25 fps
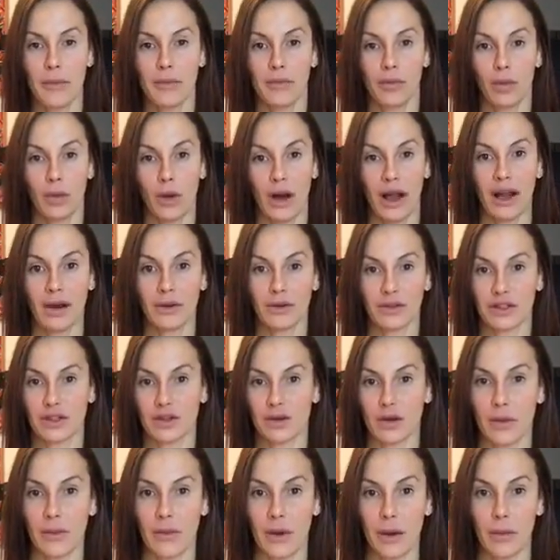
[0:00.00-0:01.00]
while I was
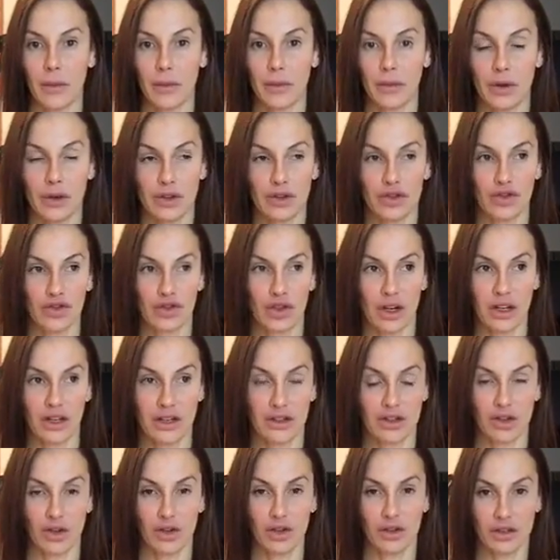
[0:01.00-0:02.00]
doing my personal trainer's
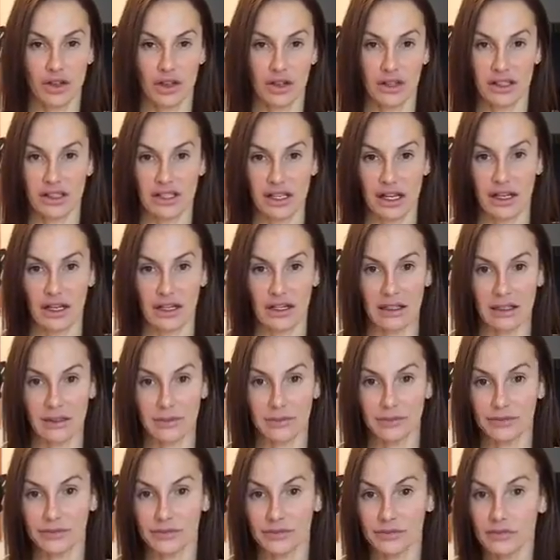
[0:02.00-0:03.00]
course on the side.
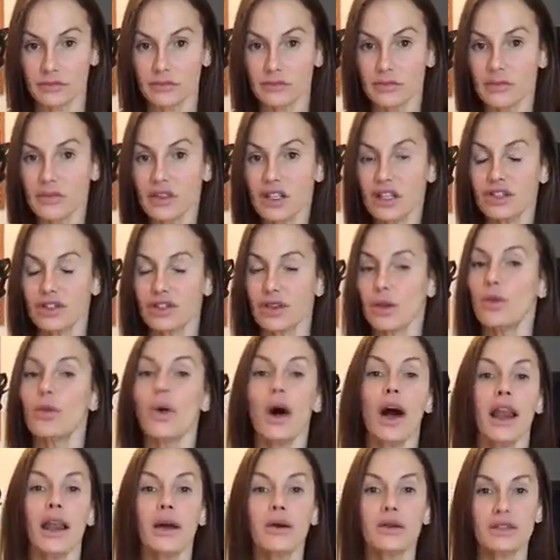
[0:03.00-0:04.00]
So
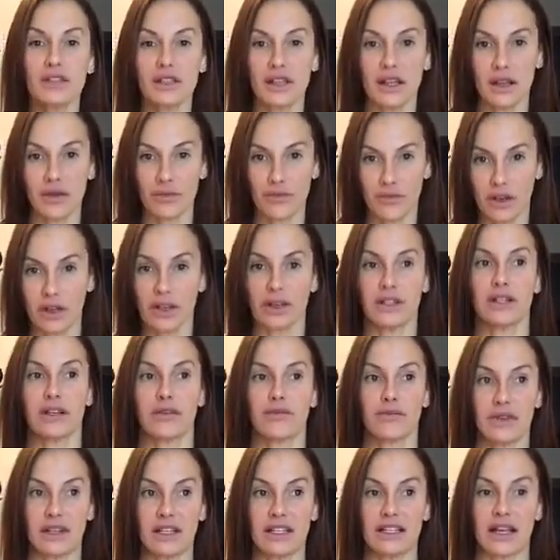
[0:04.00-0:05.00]
while I was in
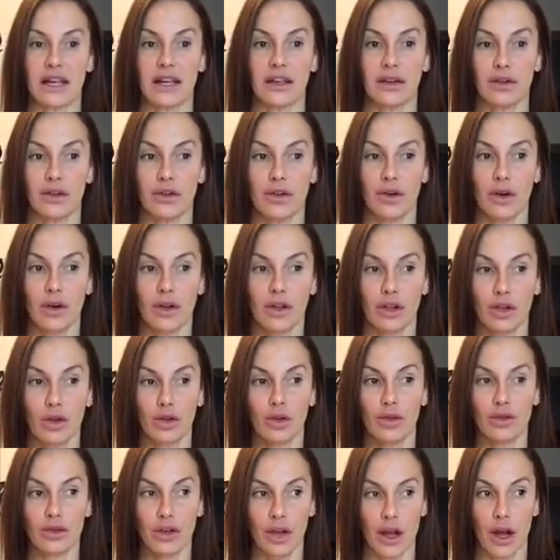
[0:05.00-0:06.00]
retail,
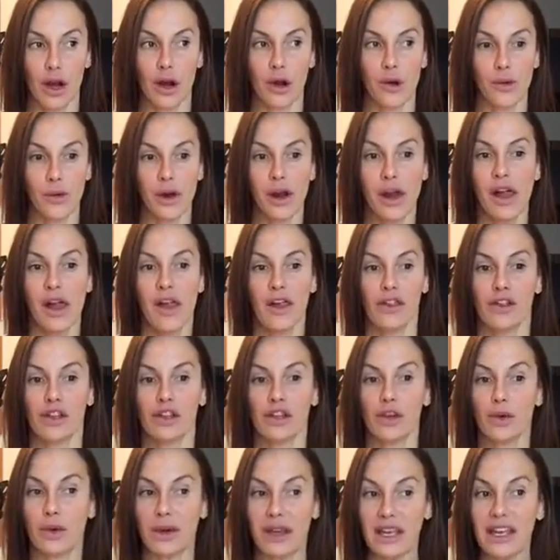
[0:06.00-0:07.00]
you'll know that
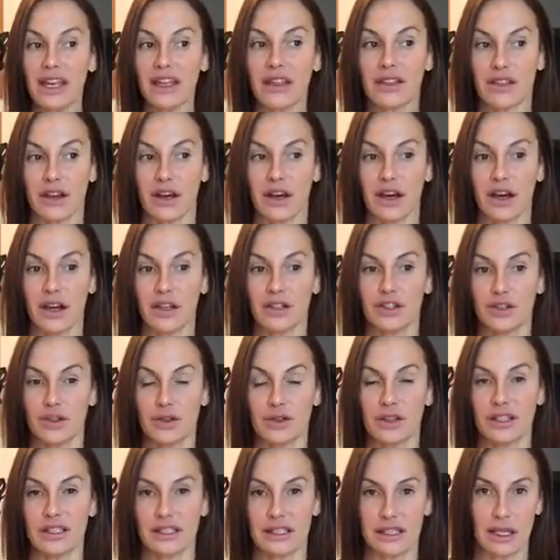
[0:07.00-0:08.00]
you either do
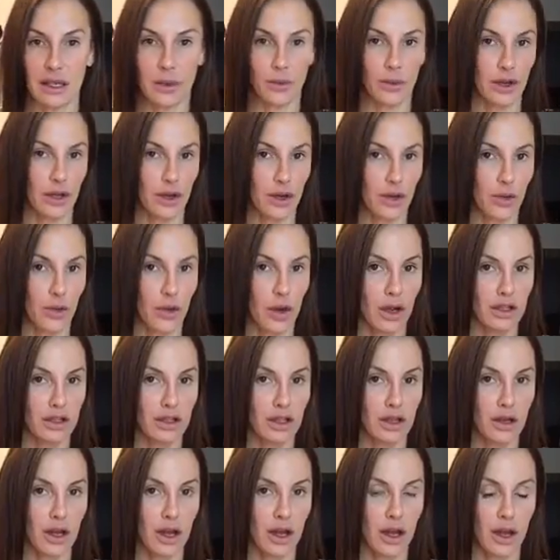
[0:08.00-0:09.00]
this thing where you,
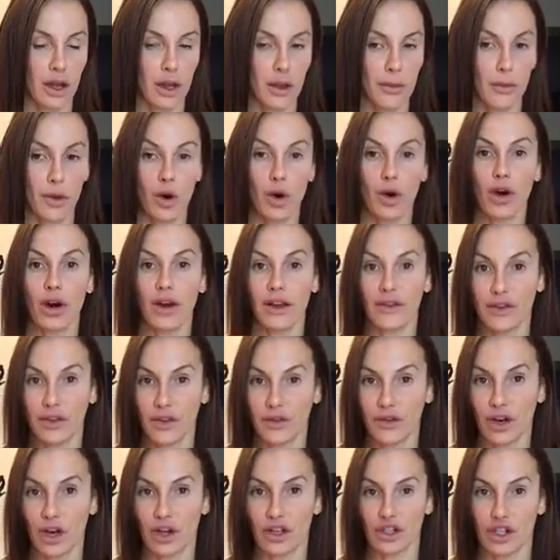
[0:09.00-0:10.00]
or if you've
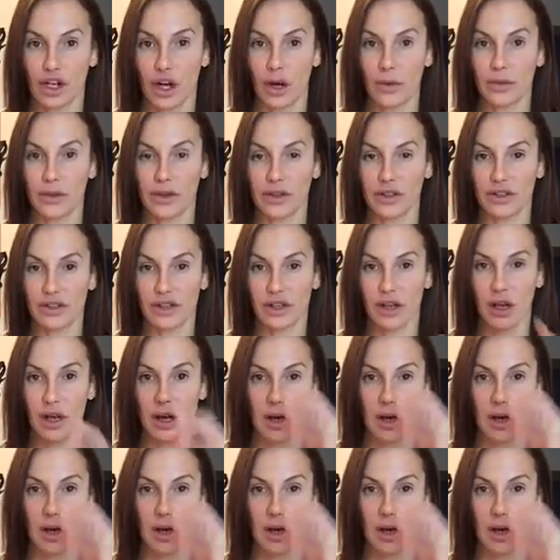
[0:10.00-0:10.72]
got a job that's